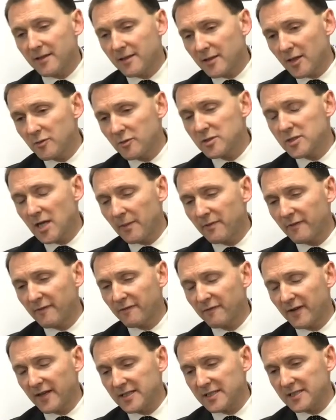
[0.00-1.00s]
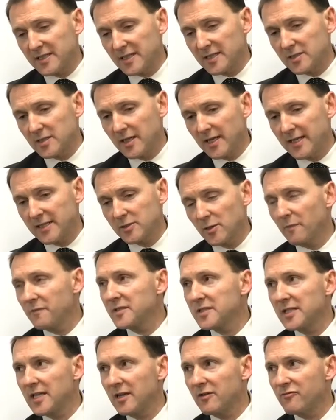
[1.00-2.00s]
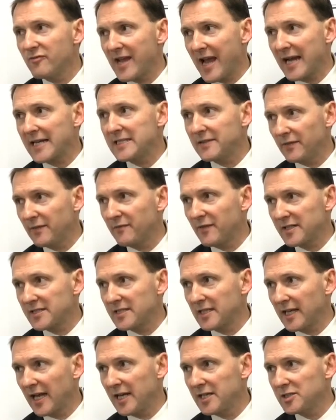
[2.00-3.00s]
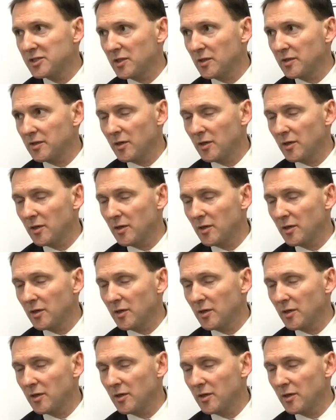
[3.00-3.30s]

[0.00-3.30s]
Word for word: those type of offences, it's obviously a reactive investigation